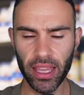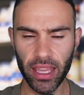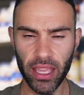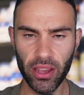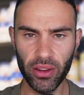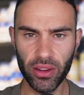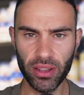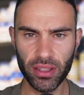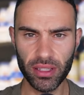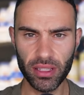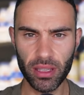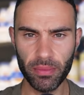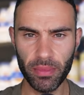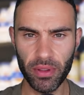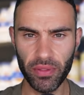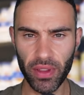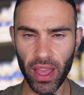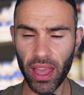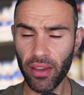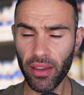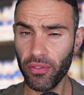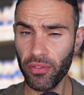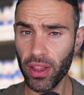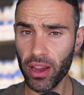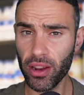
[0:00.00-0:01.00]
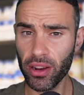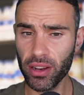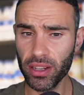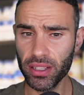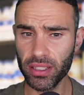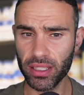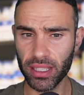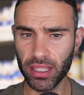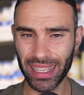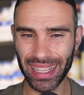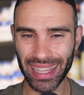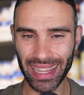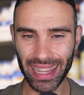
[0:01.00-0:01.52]
here are some of
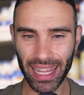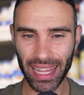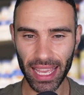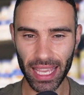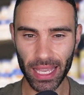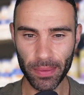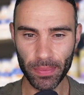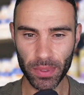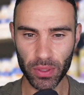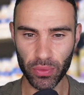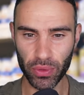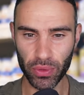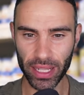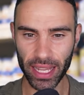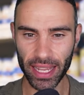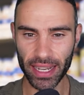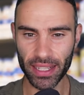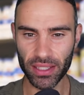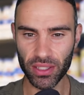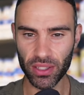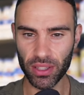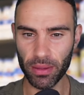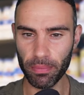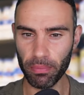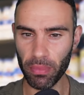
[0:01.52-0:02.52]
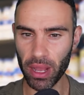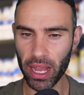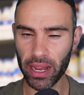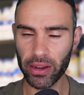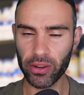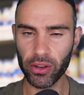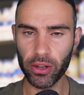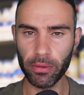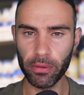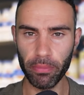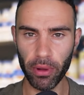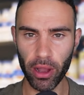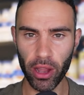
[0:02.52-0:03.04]
Effera's claims related to the
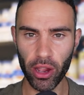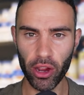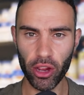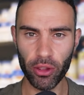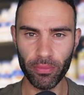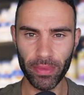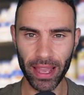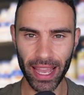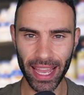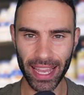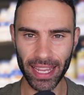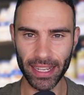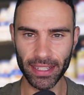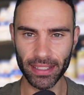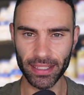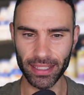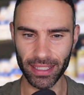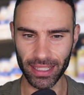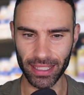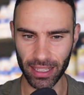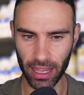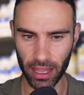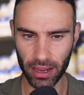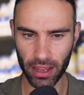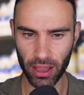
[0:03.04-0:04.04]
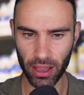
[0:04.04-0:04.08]
microbiome and gut